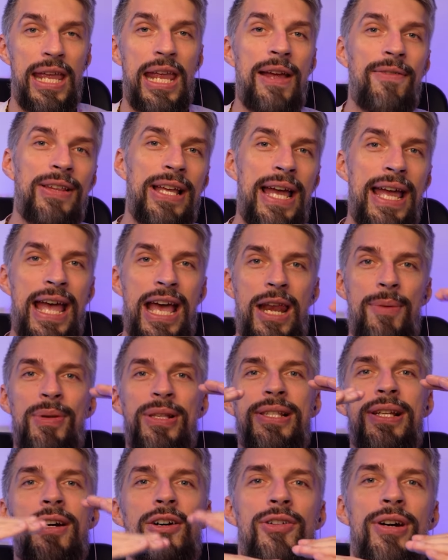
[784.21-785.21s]
If the
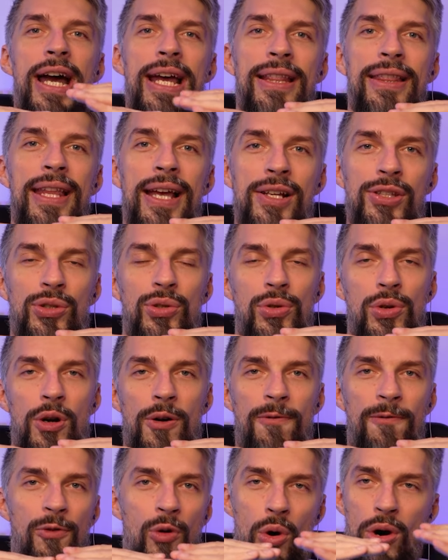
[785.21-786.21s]
enemies are right next to your
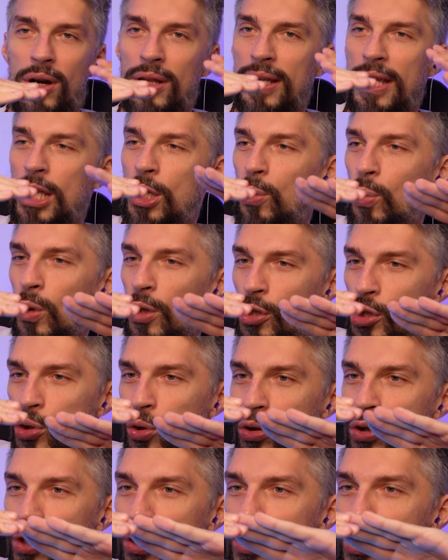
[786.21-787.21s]
fort, it will
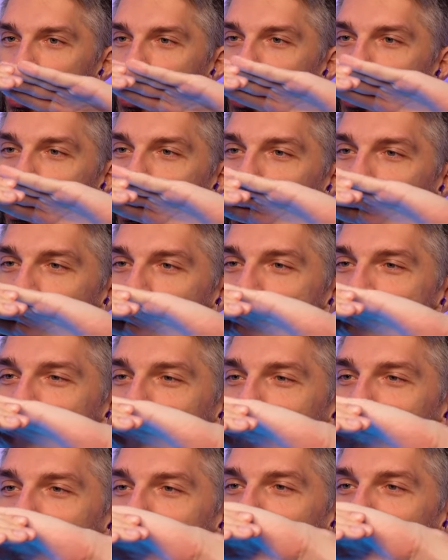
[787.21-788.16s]
shoot straight